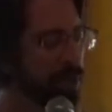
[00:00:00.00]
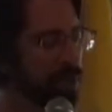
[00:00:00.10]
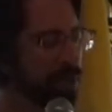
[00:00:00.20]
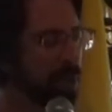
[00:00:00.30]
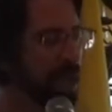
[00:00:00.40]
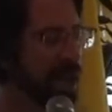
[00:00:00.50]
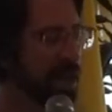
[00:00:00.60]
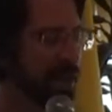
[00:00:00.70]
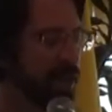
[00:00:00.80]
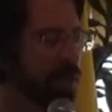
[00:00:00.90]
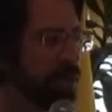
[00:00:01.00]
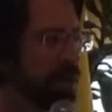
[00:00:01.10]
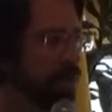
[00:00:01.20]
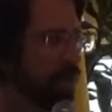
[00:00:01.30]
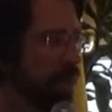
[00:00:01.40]
this week, I did
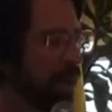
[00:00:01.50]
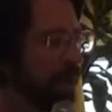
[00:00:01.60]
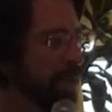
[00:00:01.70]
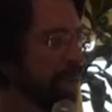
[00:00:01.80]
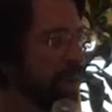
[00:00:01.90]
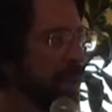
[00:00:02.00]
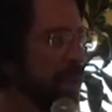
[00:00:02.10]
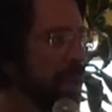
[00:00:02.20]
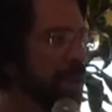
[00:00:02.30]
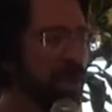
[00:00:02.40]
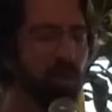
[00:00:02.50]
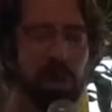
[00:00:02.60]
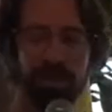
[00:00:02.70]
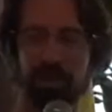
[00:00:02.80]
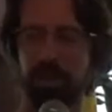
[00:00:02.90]
receive word that the
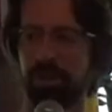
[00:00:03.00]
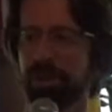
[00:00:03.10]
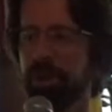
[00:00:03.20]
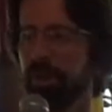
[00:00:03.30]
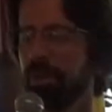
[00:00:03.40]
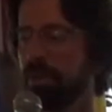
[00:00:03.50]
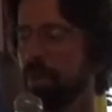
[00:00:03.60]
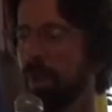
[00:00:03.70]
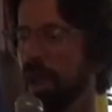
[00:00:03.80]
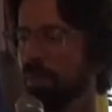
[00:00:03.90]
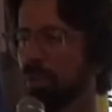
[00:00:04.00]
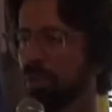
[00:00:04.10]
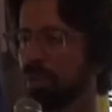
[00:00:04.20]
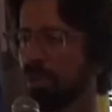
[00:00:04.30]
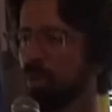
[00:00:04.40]
resolution to ban
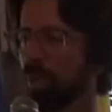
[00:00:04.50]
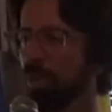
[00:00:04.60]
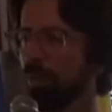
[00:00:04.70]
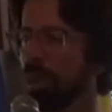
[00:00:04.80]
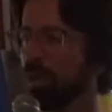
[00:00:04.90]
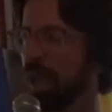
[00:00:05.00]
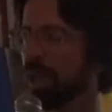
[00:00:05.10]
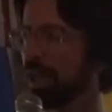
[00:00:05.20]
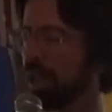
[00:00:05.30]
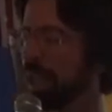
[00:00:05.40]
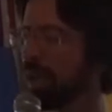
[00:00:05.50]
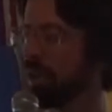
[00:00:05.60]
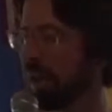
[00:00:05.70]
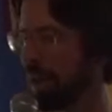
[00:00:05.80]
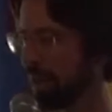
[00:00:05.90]
abortion will be granted a
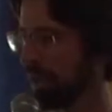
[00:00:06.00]
hearing.